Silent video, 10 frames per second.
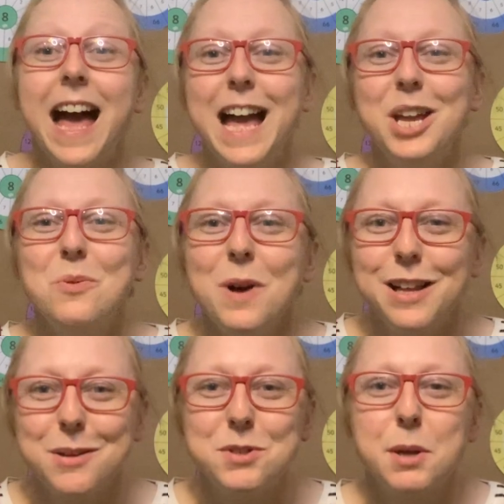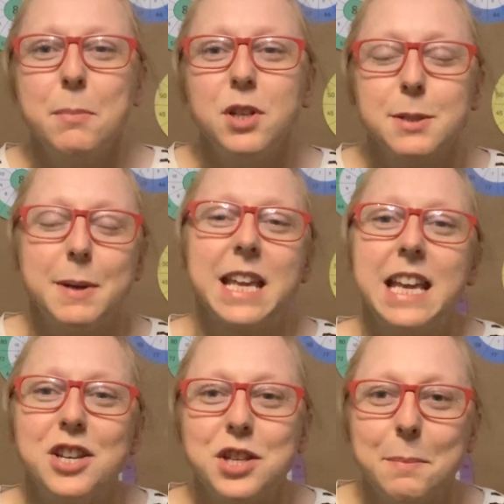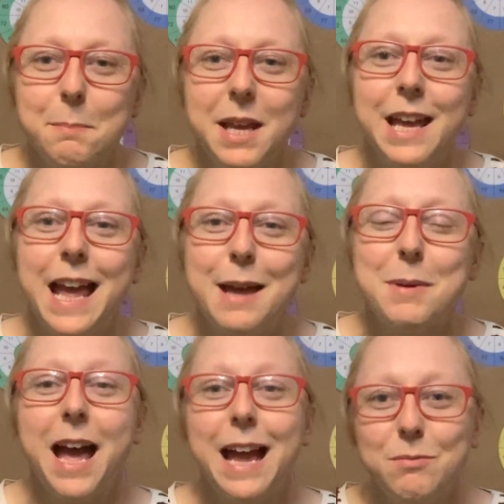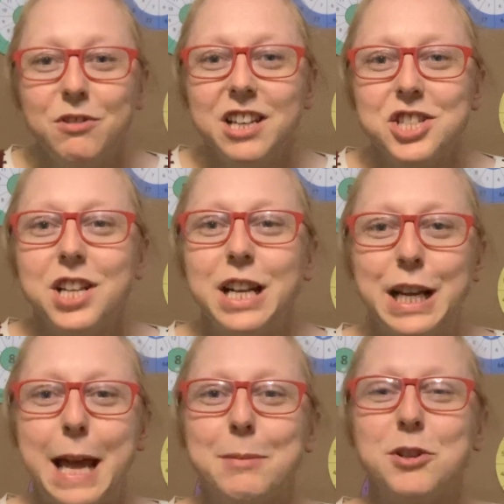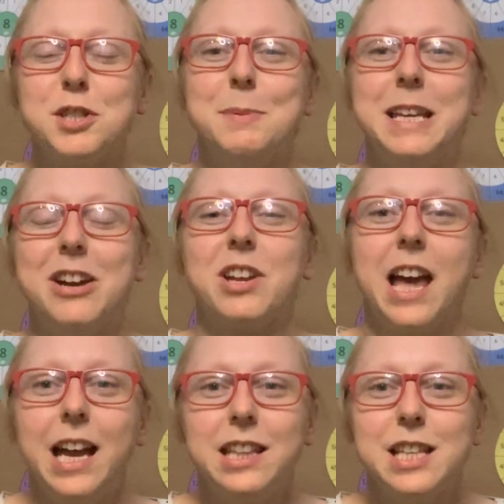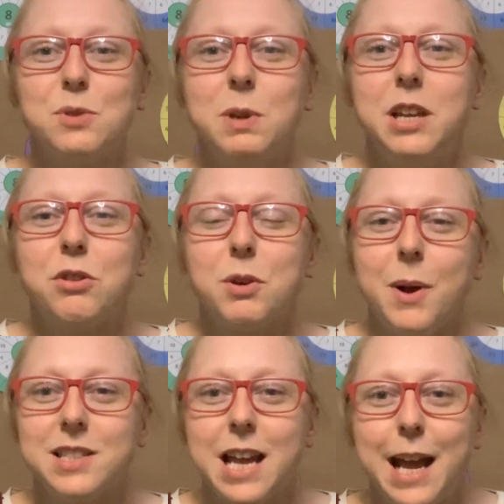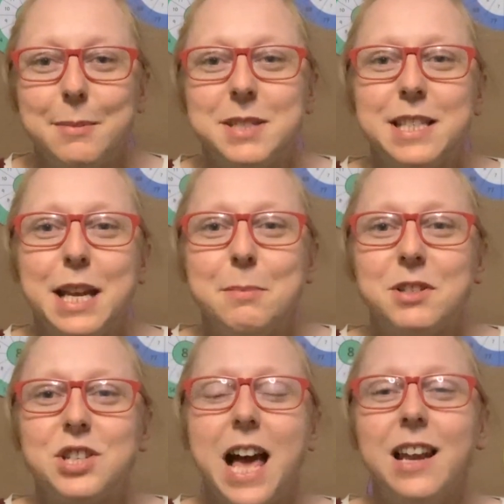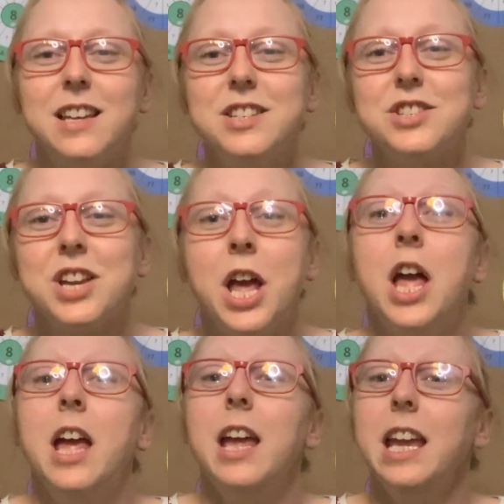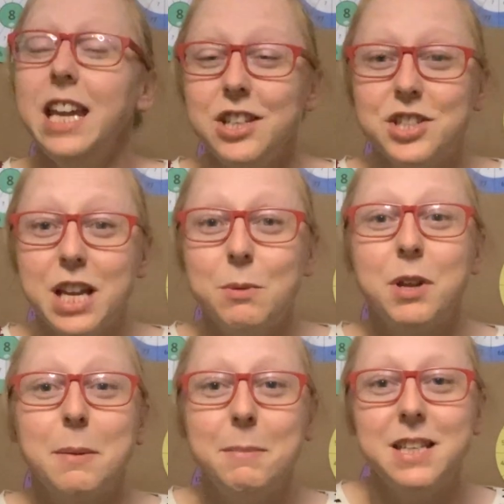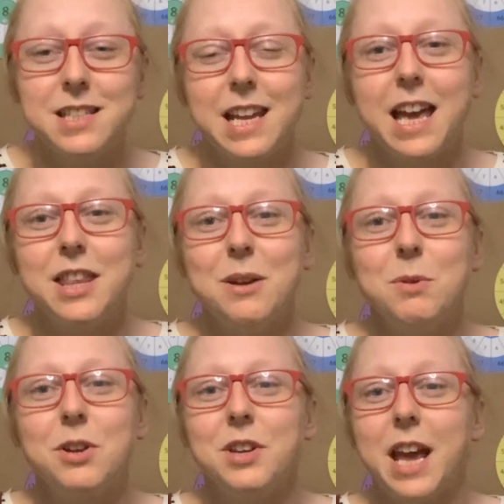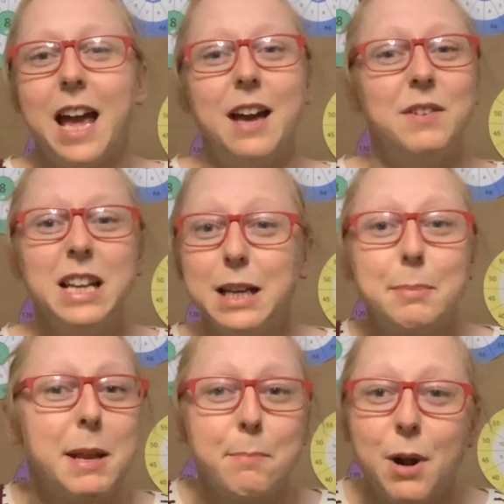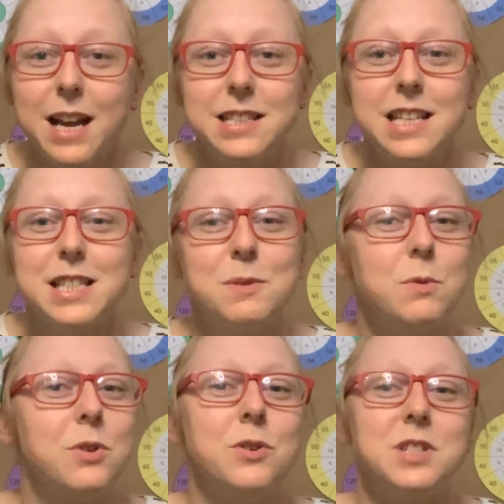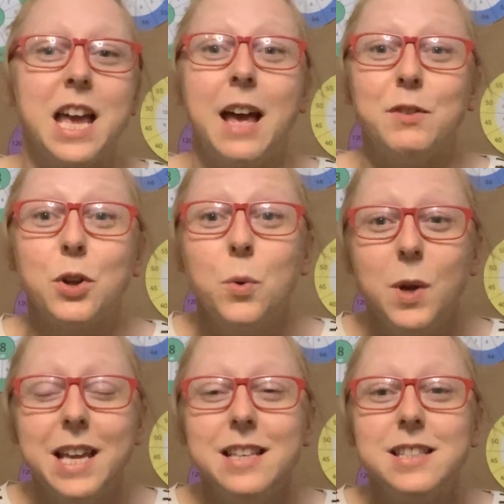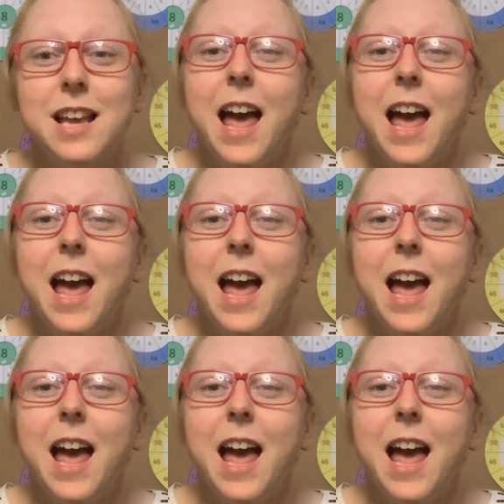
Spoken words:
Hi, welcome to Multiplication Mayhem. I'm Rachel and I'm going to be your guide this week through our times table challenge. Each day we're going to meet together, we're going to have a little bit of practice, we're going to have a quiz,